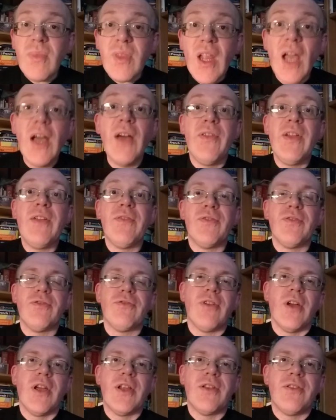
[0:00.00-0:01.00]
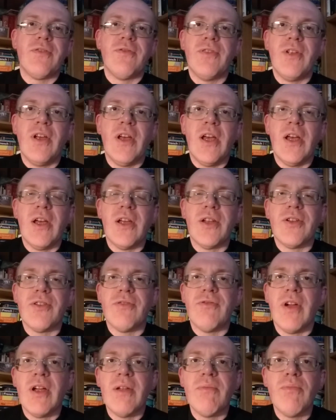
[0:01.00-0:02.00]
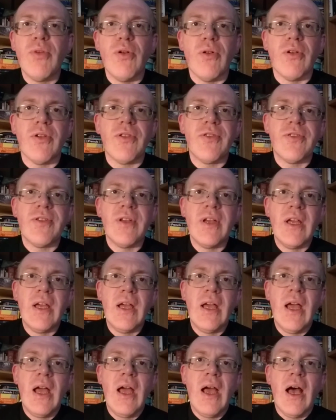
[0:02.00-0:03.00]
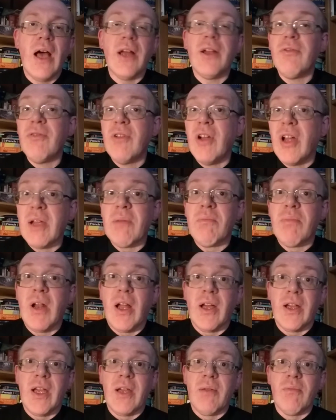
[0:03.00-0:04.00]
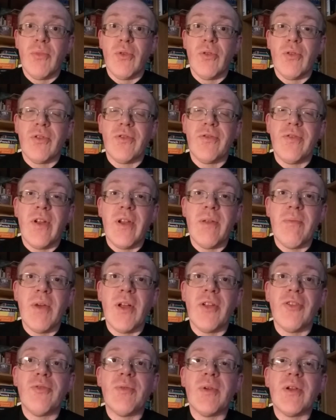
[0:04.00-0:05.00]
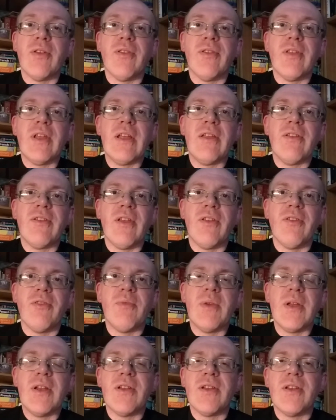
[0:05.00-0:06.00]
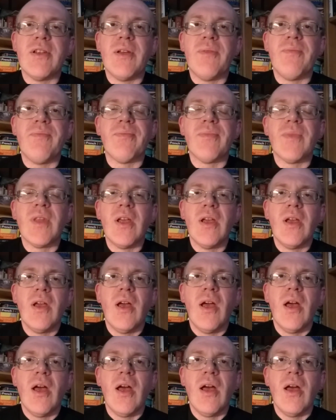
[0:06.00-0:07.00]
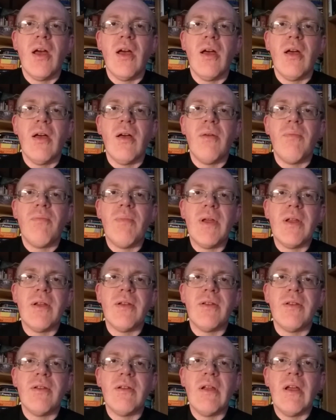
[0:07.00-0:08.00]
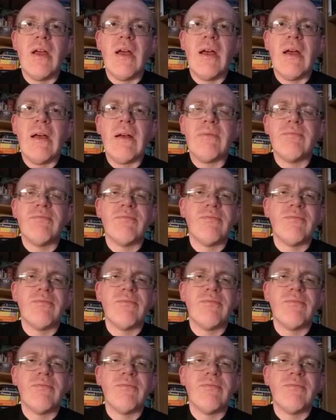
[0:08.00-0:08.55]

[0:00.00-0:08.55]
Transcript: I've even tried uh, to write books. I don't like plugging books very much because I think it sounds a bit, um, uh, a bit uh,